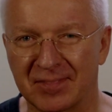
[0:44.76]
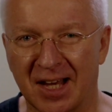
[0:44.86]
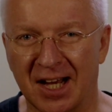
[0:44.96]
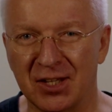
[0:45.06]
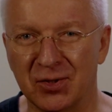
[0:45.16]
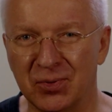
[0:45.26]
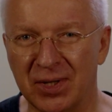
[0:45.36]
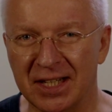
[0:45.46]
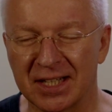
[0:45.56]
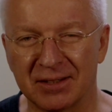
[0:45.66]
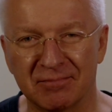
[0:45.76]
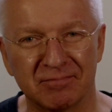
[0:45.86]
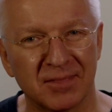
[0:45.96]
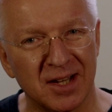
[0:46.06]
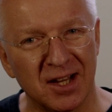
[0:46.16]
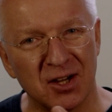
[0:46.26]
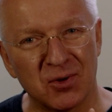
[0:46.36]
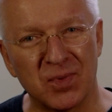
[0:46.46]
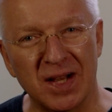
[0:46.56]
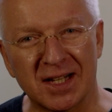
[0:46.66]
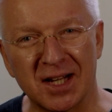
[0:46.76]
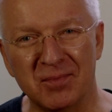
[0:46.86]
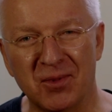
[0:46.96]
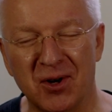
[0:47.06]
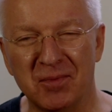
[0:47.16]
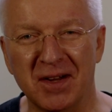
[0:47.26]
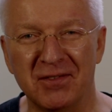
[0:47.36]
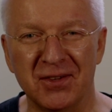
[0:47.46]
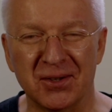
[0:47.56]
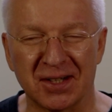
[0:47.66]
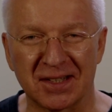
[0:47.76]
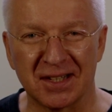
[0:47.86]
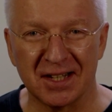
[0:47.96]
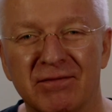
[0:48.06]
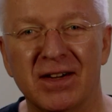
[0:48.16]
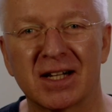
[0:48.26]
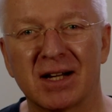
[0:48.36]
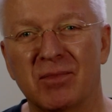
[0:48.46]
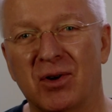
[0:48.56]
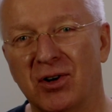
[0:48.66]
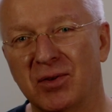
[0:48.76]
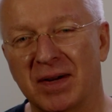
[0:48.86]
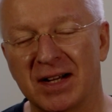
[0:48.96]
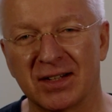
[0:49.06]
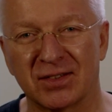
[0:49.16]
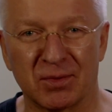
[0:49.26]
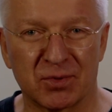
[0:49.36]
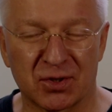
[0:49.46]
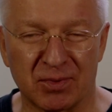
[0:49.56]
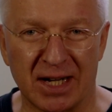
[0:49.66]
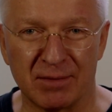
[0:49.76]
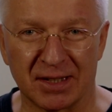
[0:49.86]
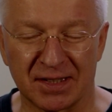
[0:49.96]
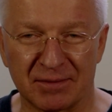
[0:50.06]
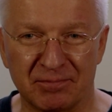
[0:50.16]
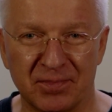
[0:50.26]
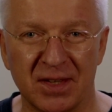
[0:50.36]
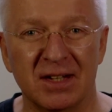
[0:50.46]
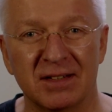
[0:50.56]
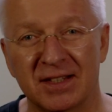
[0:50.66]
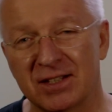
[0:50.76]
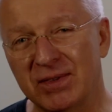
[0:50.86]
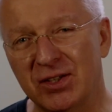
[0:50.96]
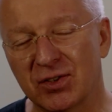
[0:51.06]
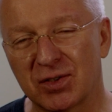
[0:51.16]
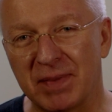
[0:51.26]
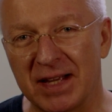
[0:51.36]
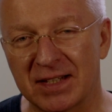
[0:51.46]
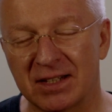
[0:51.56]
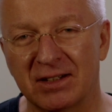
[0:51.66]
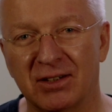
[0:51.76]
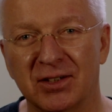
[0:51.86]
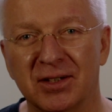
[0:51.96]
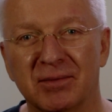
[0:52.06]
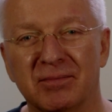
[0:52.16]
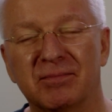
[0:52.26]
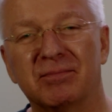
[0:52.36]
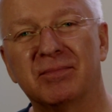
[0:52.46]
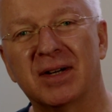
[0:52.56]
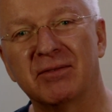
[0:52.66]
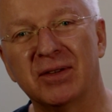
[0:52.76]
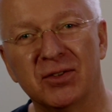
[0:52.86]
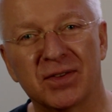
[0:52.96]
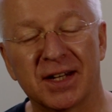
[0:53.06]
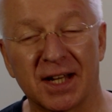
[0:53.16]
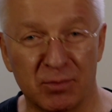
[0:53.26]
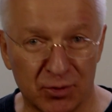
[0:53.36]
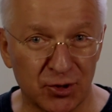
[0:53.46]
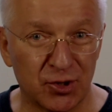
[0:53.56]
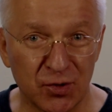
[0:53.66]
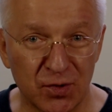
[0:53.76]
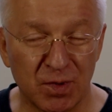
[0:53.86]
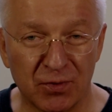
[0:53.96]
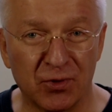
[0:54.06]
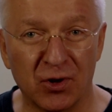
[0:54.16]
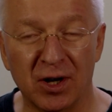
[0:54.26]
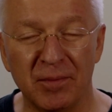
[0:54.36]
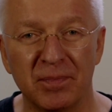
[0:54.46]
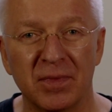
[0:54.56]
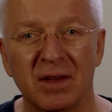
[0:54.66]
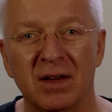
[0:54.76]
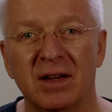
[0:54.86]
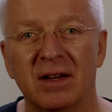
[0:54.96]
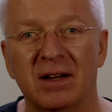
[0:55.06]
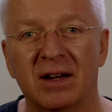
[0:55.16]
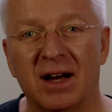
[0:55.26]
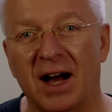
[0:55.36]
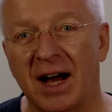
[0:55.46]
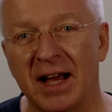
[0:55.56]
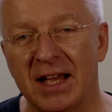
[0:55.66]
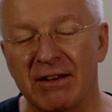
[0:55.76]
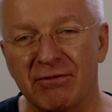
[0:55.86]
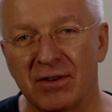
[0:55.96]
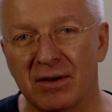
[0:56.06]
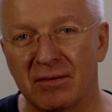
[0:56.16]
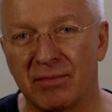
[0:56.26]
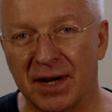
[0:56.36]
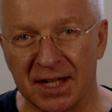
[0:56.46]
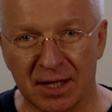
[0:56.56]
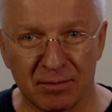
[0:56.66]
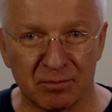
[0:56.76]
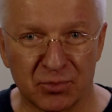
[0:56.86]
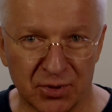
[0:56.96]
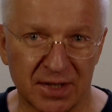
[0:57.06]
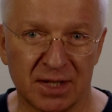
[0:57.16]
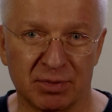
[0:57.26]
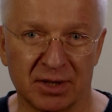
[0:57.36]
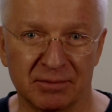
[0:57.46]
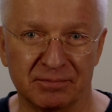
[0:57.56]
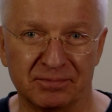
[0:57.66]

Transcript: Are you ready? Welcome all my viewers. Welcome all my subscribers. This video is based on my video that I produced before, I Have Money Principle.